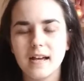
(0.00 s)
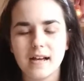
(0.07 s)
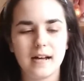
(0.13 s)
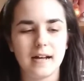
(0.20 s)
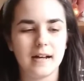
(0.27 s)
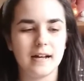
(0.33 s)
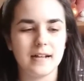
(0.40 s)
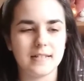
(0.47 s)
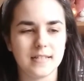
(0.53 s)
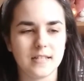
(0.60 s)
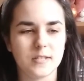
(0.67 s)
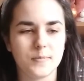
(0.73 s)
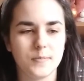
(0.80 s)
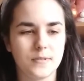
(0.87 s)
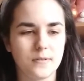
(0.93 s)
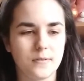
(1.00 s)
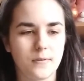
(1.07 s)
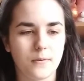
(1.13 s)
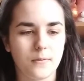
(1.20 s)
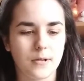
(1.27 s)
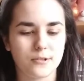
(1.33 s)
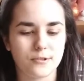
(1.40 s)
that
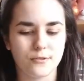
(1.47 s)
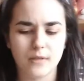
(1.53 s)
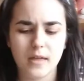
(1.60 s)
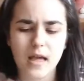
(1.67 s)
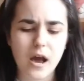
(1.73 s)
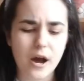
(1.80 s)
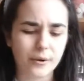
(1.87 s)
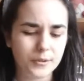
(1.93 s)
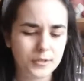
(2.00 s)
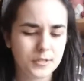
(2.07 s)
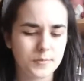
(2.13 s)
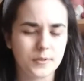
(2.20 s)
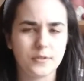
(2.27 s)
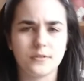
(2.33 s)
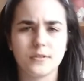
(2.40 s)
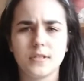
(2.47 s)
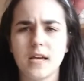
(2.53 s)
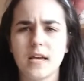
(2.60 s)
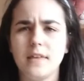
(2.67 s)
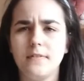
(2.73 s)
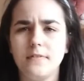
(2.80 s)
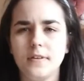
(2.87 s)
specific one. So we'll see, because
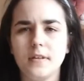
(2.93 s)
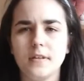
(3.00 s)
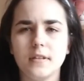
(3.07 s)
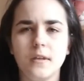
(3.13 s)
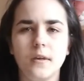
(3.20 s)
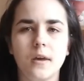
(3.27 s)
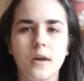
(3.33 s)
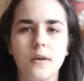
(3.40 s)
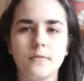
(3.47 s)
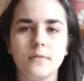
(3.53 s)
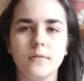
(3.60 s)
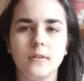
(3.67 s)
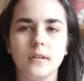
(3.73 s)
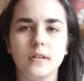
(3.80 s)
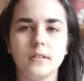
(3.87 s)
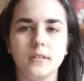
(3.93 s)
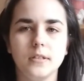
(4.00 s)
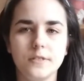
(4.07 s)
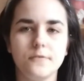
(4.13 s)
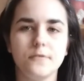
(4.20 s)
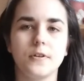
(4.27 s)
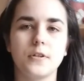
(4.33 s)
I think they have like
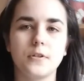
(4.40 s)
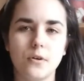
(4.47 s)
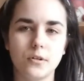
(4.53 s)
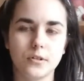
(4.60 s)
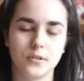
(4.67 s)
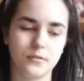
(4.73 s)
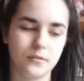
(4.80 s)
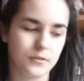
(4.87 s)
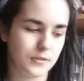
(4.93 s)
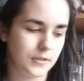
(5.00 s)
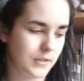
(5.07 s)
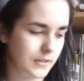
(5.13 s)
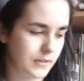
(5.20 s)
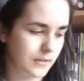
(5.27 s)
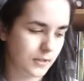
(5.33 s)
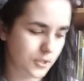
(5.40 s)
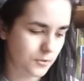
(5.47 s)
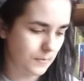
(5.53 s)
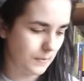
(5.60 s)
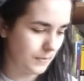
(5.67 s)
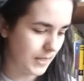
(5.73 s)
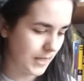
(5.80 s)
different authors in each
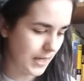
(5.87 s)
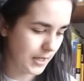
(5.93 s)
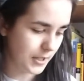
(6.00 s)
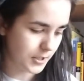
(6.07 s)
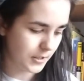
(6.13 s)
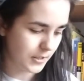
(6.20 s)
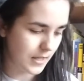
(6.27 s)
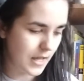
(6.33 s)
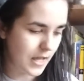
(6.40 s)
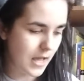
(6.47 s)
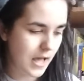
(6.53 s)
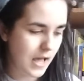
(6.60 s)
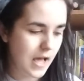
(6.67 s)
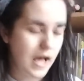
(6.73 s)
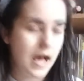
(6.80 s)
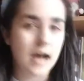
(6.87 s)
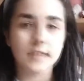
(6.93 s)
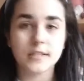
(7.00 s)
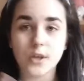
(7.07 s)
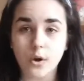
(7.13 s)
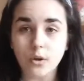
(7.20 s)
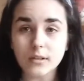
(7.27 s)
publication.
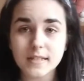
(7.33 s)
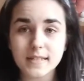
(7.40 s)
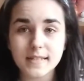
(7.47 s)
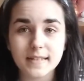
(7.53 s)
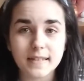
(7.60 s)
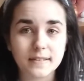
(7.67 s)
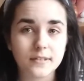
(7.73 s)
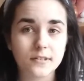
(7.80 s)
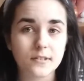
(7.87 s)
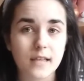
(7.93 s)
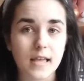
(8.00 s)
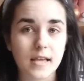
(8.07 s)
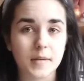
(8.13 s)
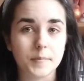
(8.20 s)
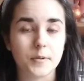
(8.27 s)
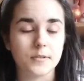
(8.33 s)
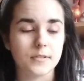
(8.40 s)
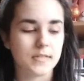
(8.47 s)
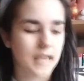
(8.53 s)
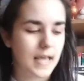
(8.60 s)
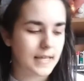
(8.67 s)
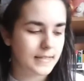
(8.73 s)
The only thing I don't like about
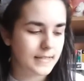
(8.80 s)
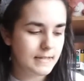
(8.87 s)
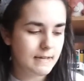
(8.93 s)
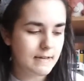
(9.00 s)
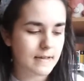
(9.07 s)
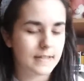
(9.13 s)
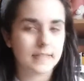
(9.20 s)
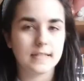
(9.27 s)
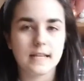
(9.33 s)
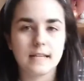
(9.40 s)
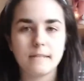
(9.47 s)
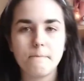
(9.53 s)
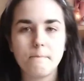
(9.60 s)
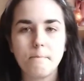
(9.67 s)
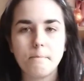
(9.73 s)
that idea is that